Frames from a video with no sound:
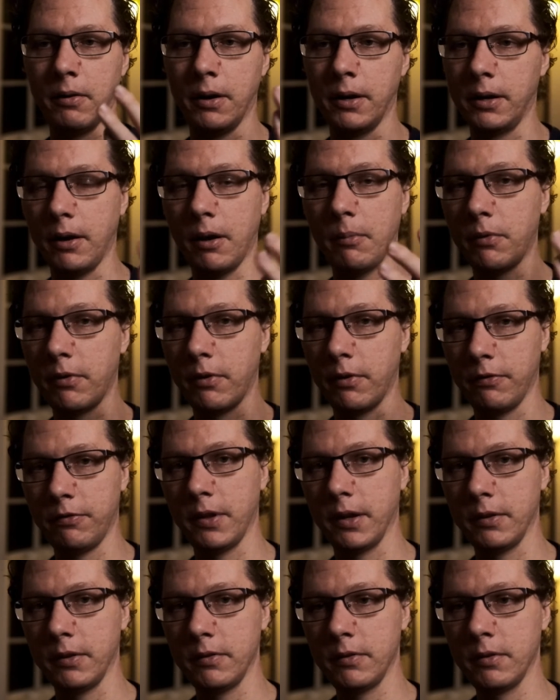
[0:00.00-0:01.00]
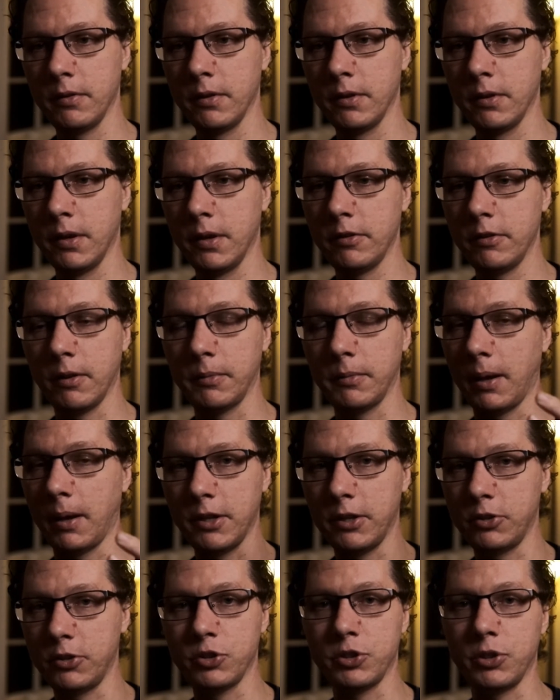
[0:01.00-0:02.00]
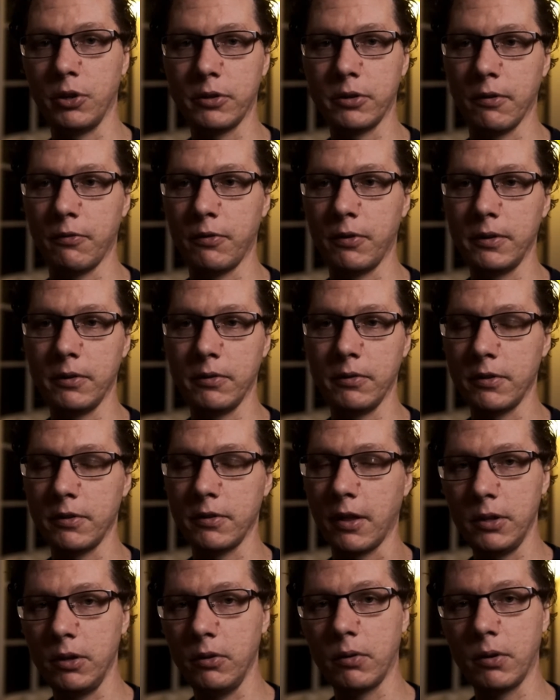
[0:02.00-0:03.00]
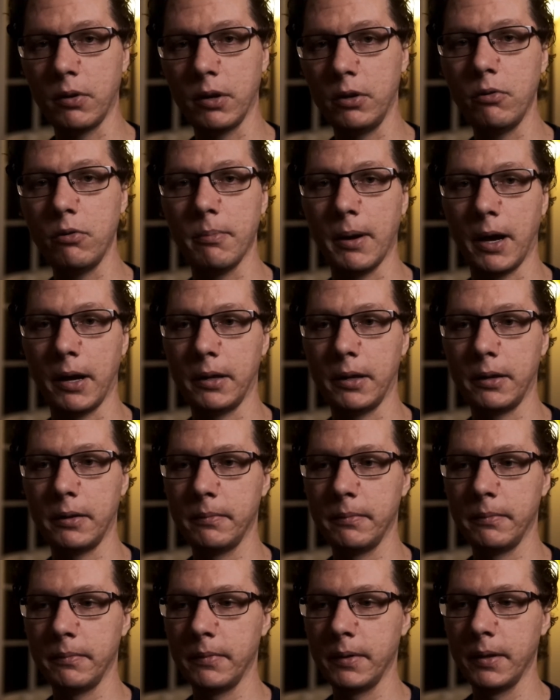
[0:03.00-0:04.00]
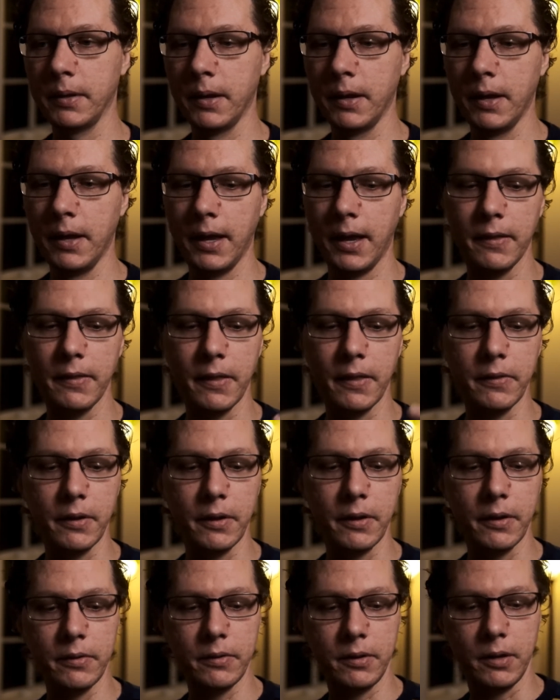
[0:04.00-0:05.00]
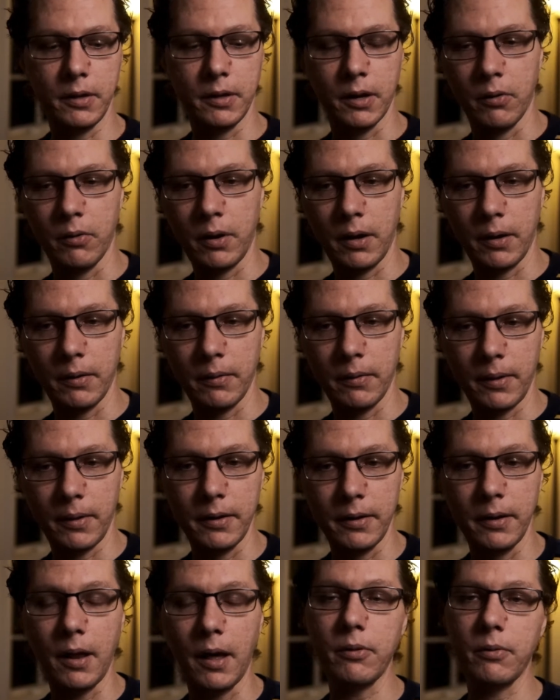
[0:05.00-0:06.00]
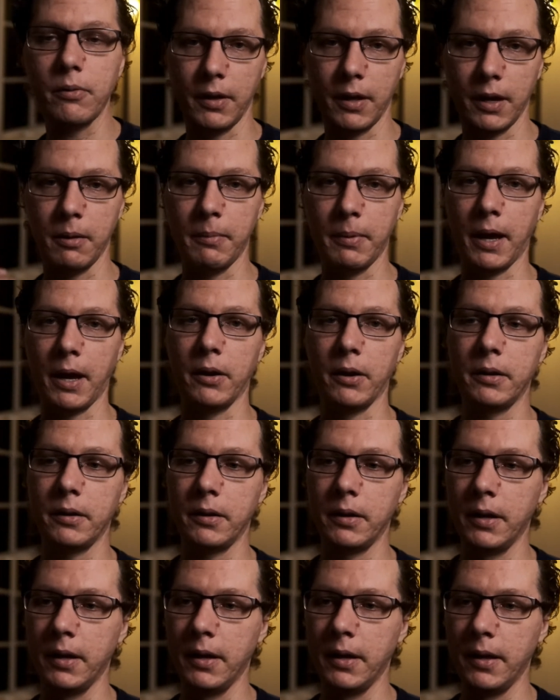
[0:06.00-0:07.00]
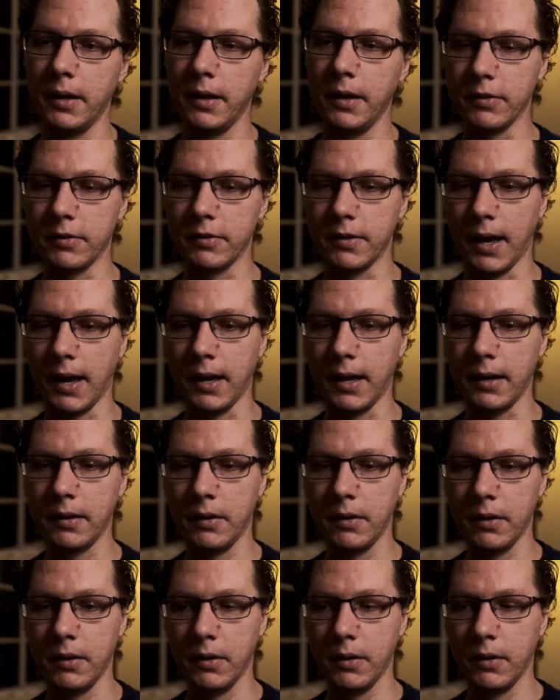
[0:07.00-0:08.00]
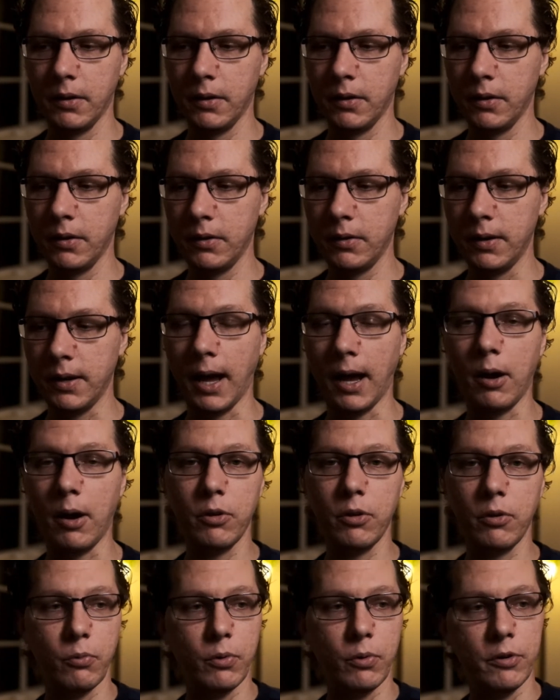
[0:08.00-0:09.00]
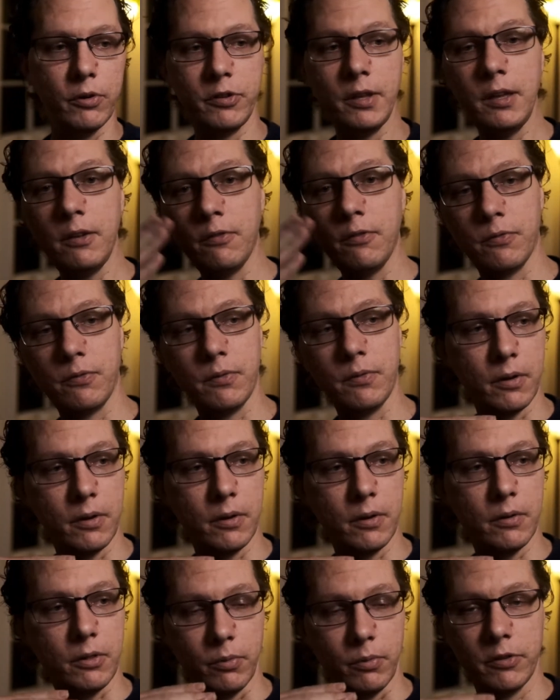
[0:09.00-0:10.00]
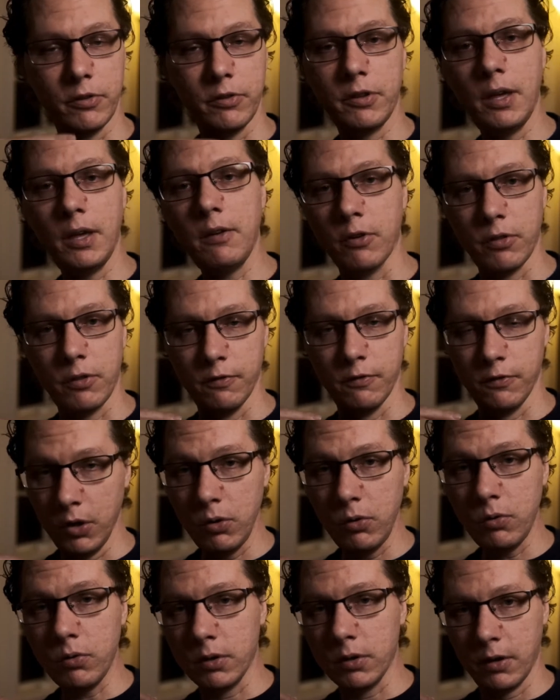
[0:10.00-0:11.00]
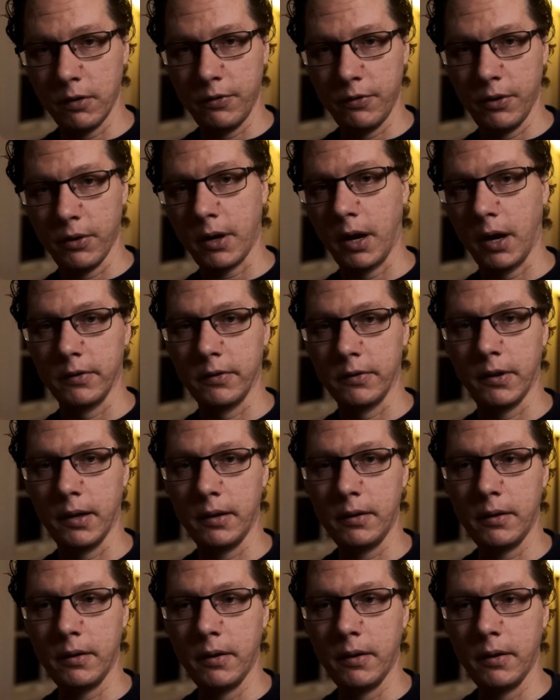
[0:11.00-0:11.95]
a number of things. Sometimes they just look different. There's nothing you can do about it. And then another thing about it is that Now the receiver, the viewer of your content,